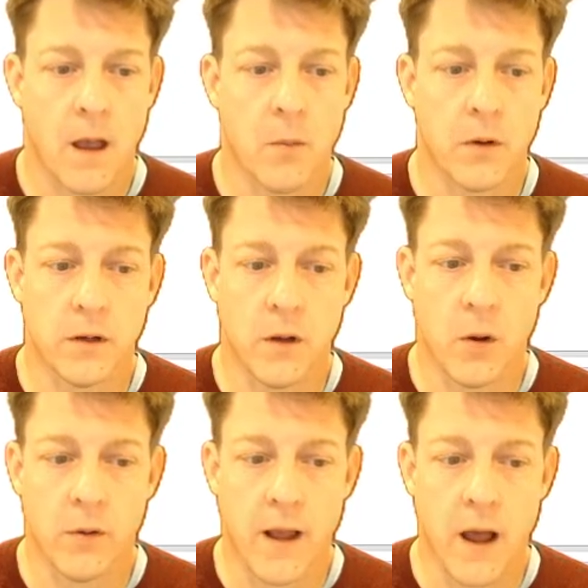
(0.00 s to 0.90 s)
I'm going to
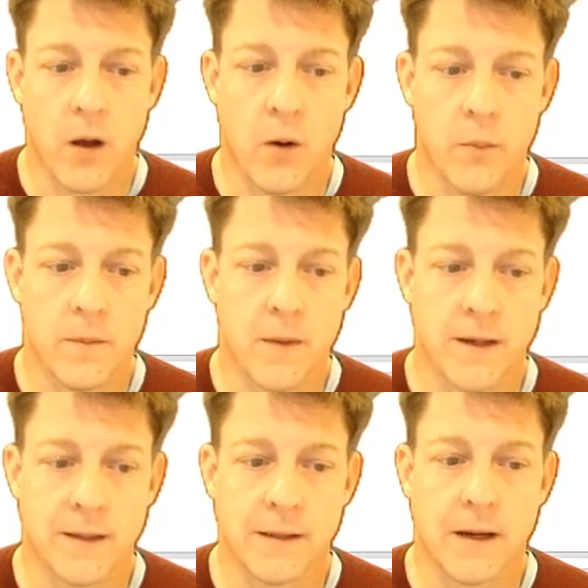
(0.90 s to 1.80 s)
go now open
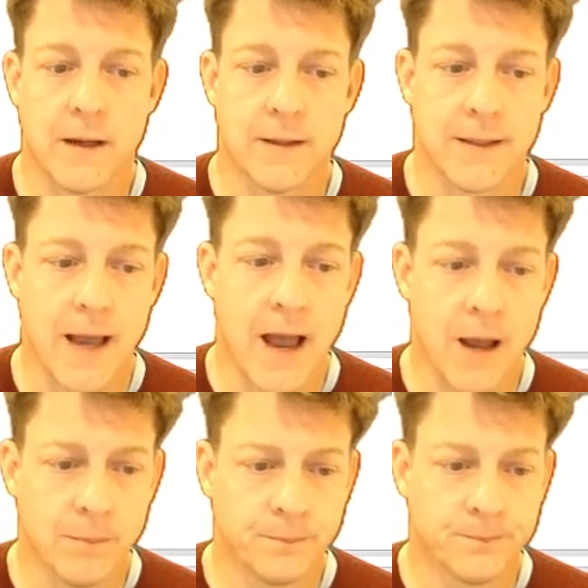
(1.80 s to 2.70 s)
my second
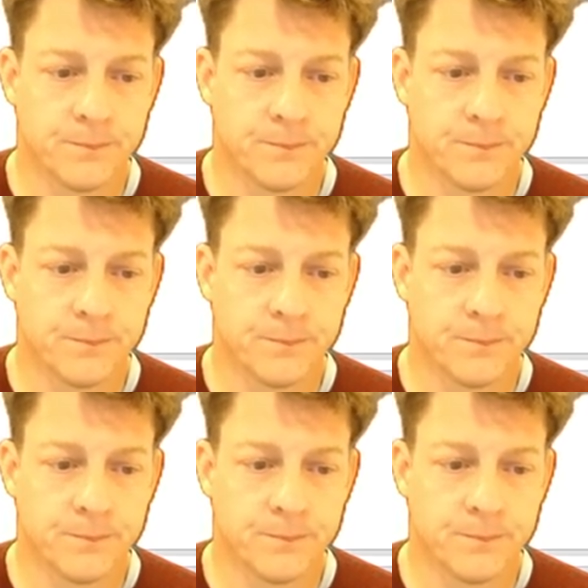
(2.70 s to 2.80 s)
tab,